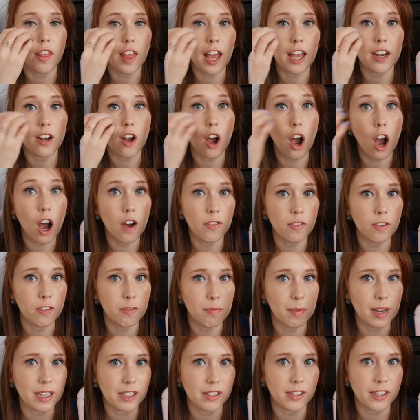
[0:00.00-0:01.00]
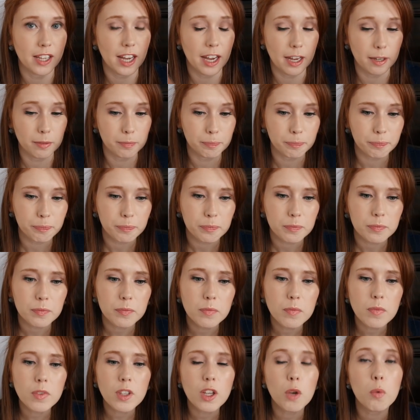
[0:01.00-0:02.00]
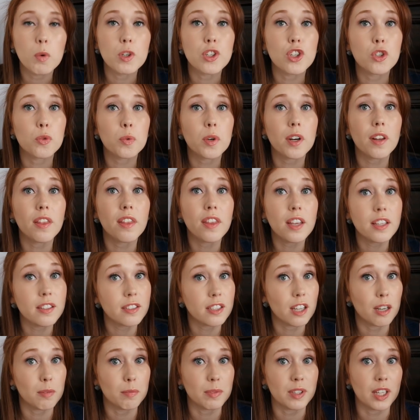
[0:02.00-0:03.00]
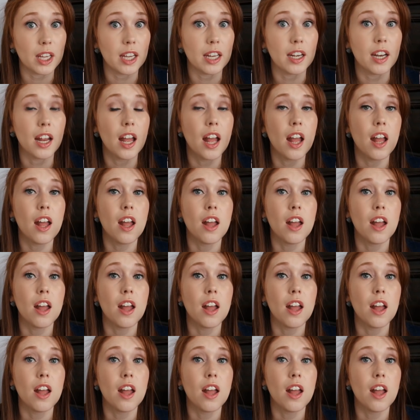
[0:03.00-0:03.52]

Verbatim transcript: then off of my skin, which is where this comes in.